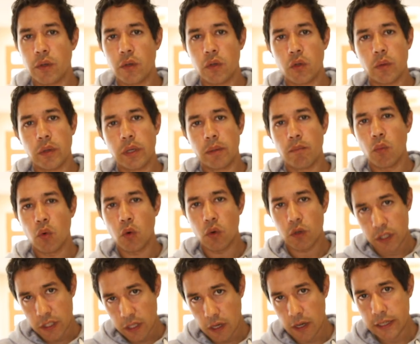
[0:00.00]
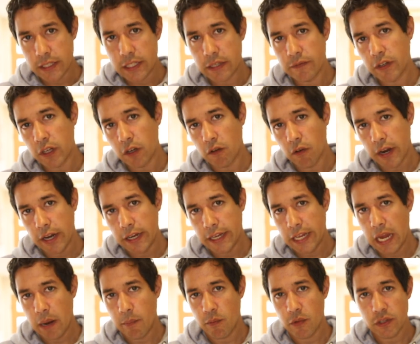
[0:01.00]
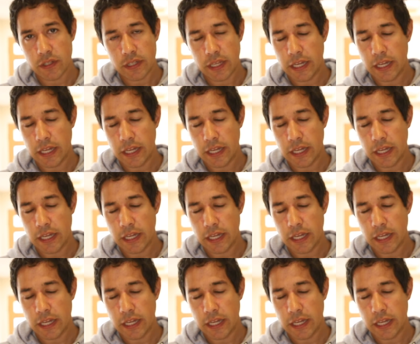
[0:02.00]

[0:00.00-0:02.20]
doing more scientific grade cameras.